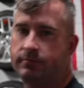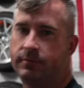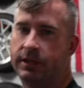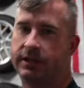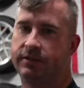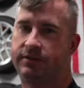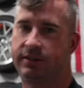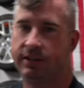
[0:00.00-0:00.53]

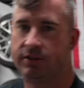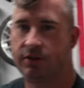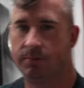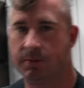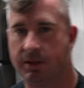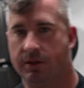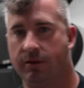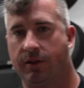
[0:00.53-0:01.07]
and sent to
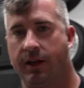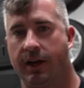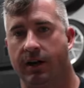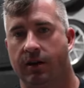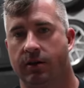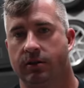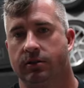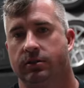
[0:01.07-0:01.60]
me
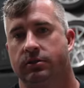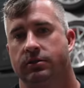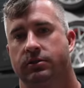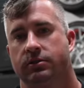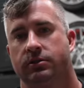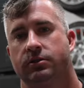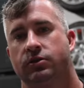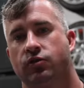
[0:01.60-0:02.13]
their
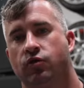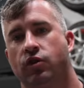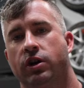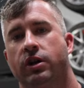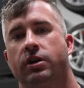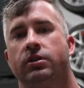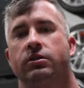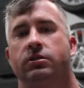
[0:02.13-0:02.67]

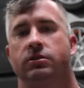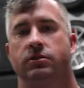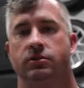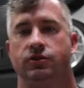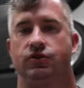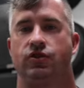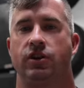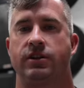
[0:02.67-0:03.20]
rear
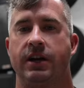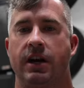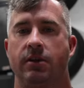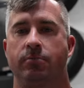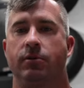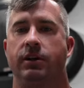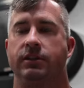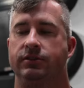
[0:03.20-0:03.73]
strut tire
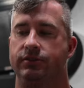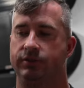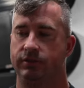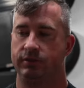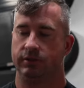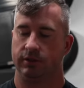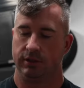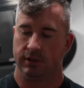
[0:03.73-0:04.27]
brace.
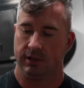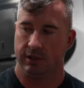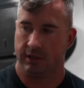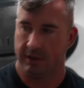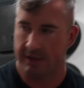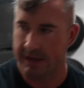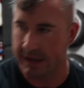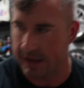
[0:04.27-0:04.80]

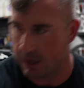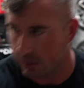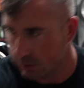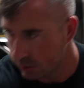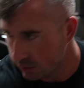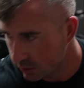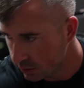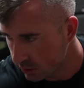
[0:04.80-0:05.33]
Now,
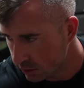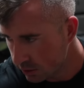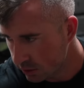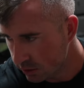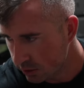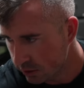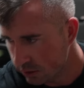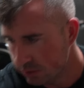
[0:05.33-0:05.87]

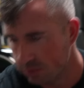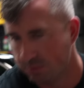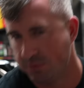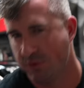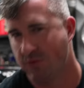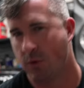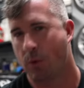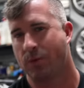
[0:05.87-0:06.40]

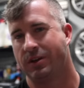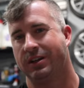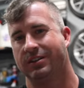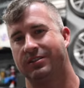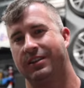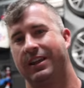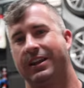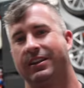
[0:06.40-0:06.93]
before we get
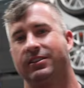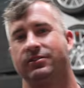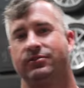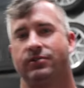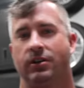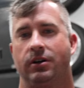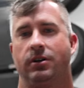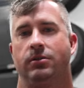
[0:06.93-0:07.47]
into that
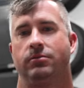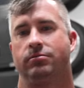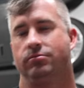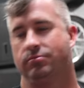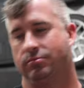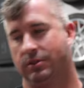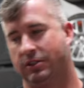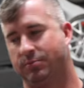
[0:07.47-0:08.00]
install,
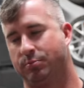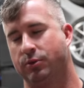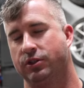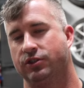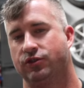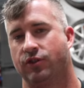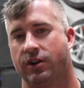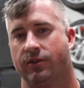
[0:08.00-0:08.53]
it's pretty
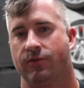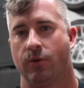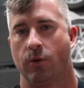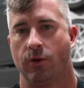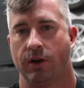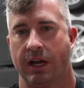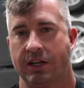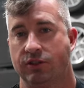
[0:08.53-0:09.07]

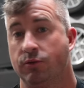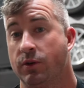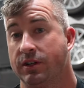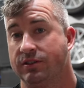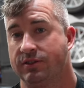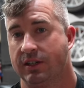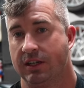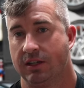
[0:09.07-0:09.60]
straightforward. I just want
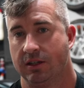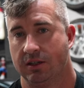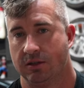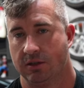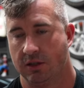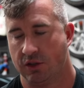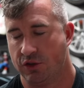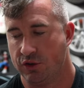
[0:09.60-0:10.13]
to say
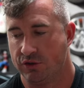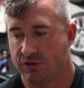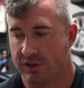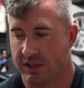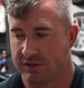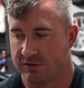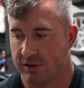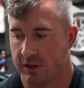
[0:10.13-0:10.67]
a huge
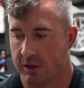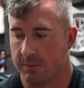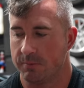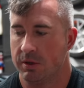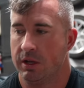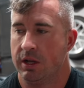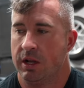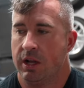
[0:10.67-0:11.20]
thanks to them.
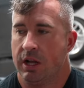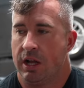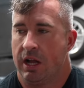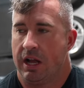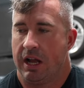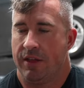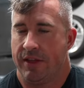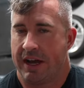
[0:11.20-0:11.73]

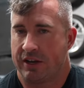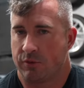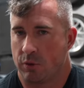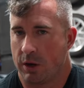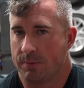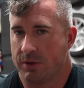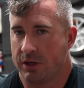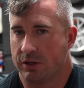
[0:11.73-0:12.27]
And that's where
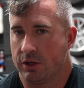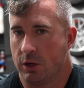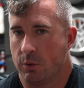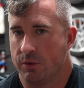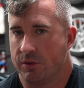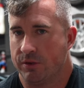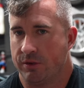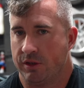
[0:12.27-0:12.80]
I'm gonna go
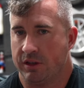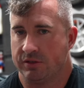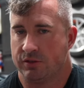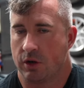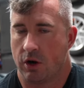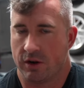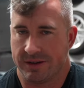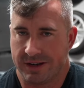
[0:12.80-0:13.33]
with this
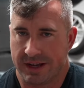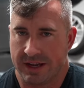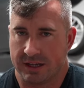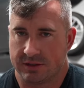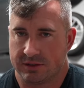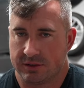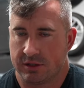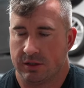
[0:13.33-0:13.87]
car
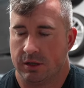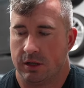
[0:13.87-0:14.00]
next.